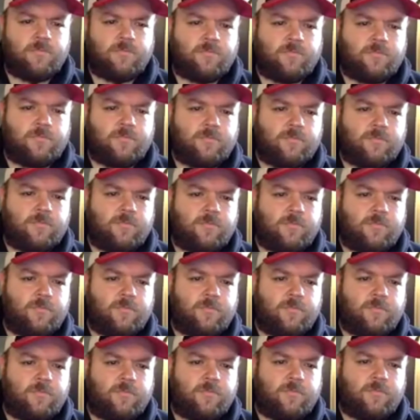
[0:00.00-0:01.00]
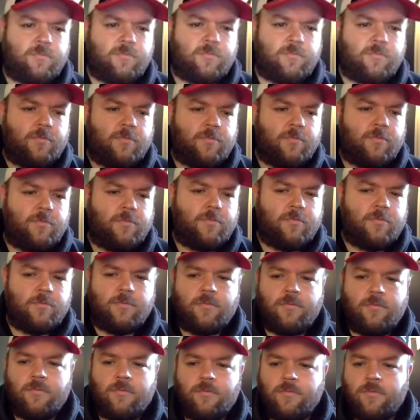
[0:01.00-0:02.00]

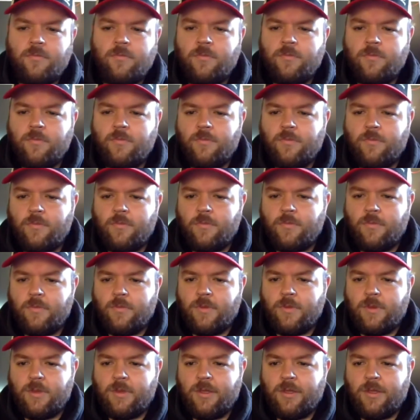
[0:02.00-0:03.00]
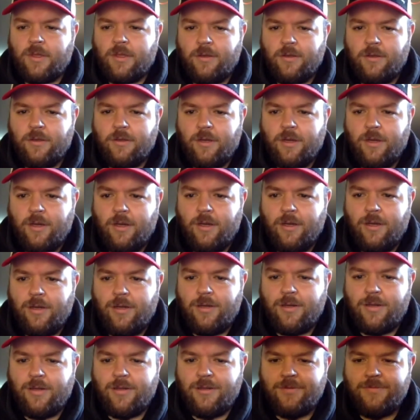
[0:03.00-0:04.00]

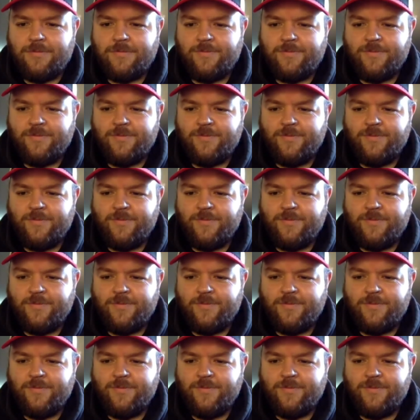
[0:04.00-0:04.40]
[no speech]